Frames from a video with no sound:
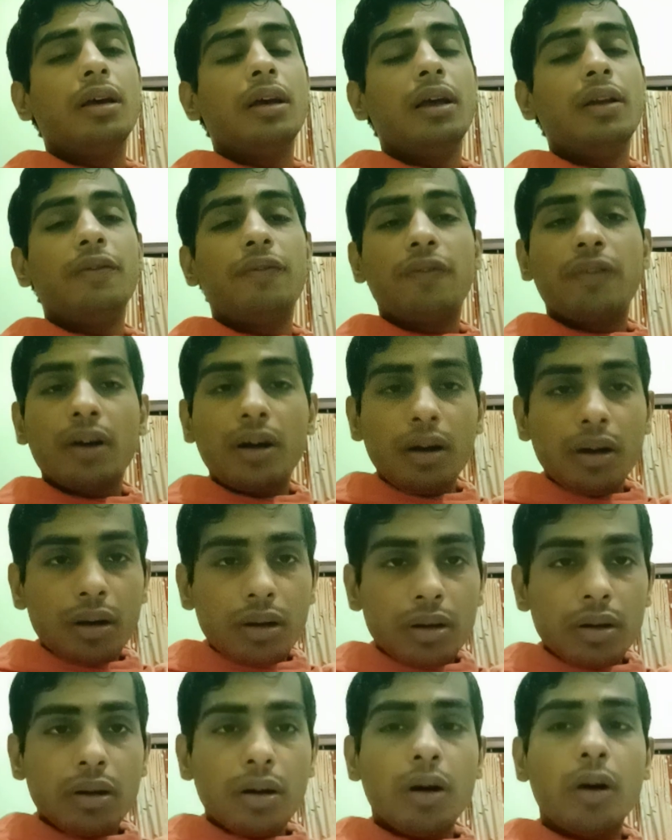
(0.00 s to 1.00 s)
in front
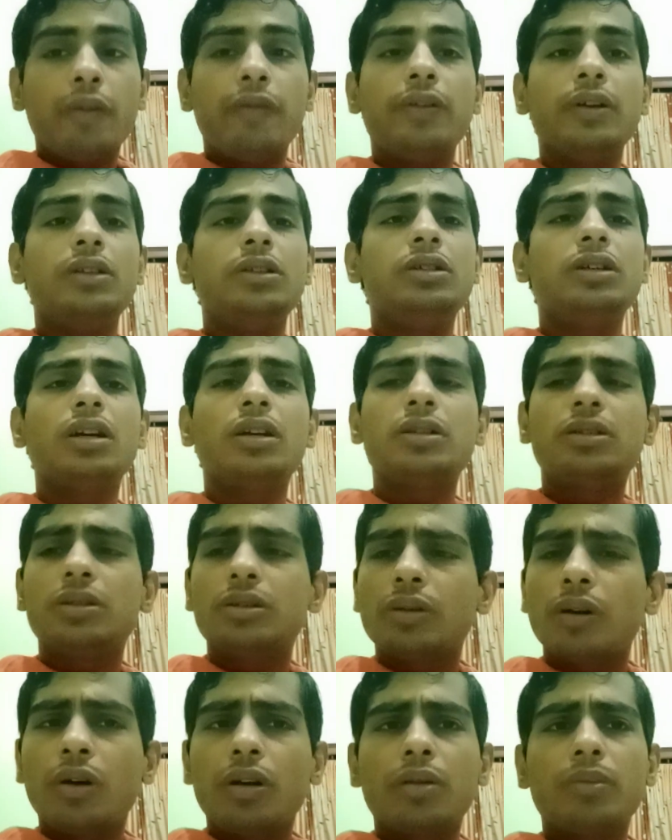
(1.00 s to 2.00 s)
of a judge
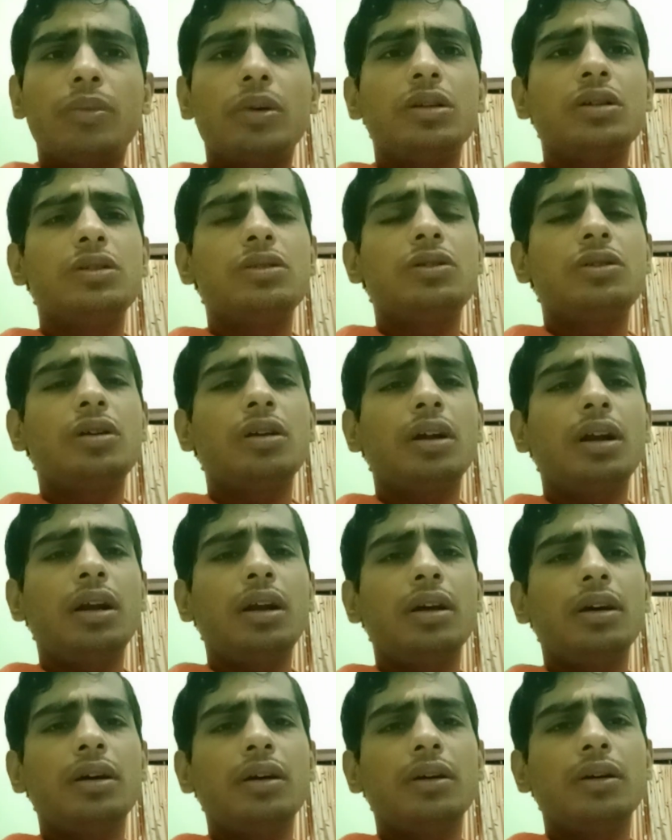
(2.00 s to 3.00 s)
or a
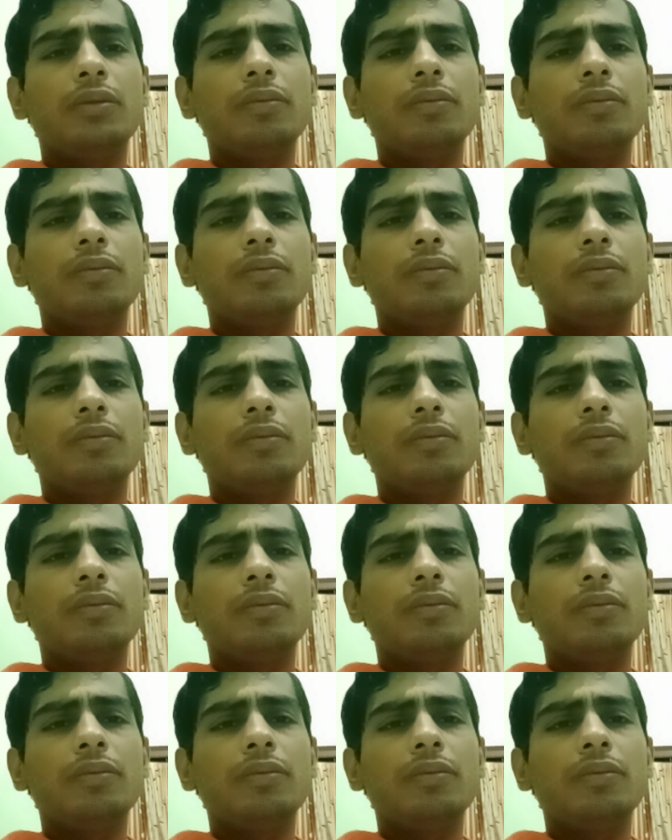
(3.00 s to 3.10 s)
magistrate,